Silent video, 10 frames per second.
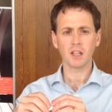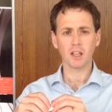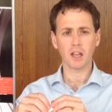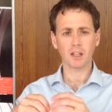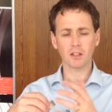
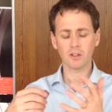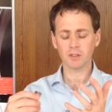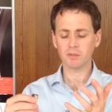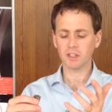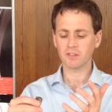Uh,
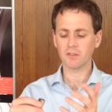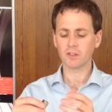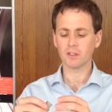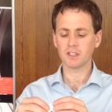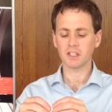customers have
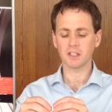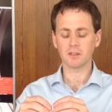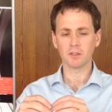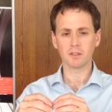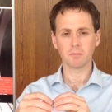difficulty
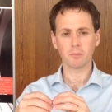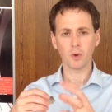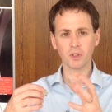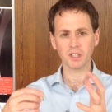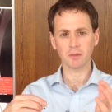
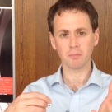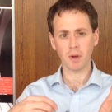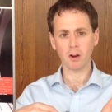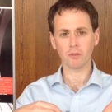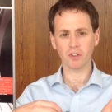putting
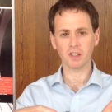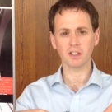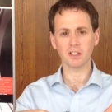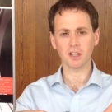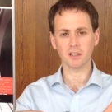power over
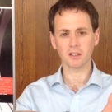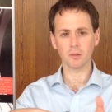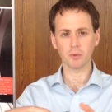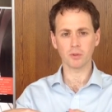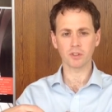Ethernet onto their
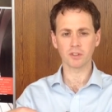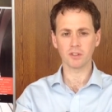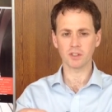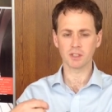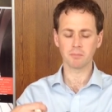board.
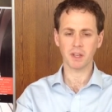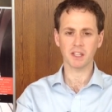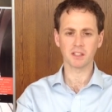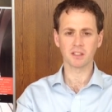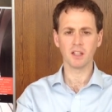There's
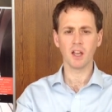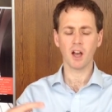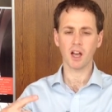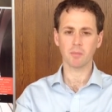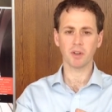space,
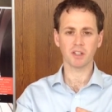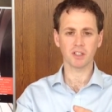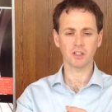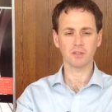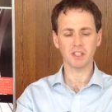HiPot
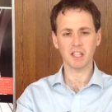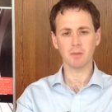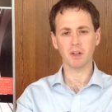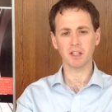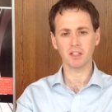issues, E
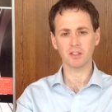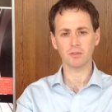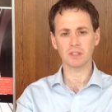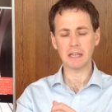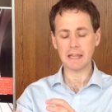M I
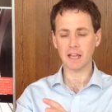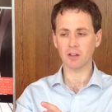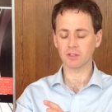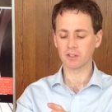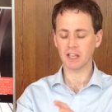issues,
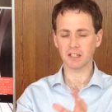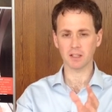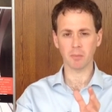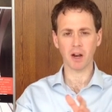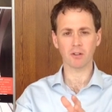layout, getting the
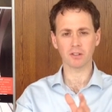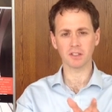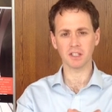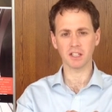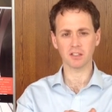power and the
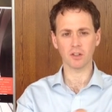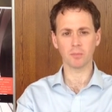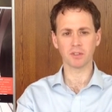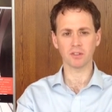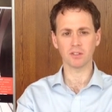data up
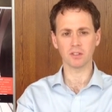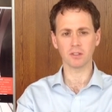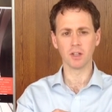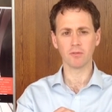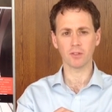to the
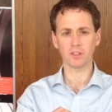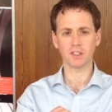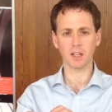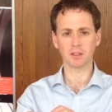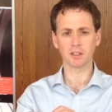front of
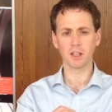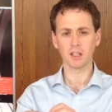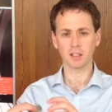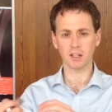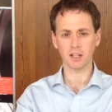that
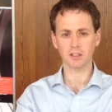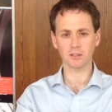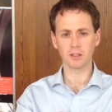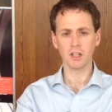connector.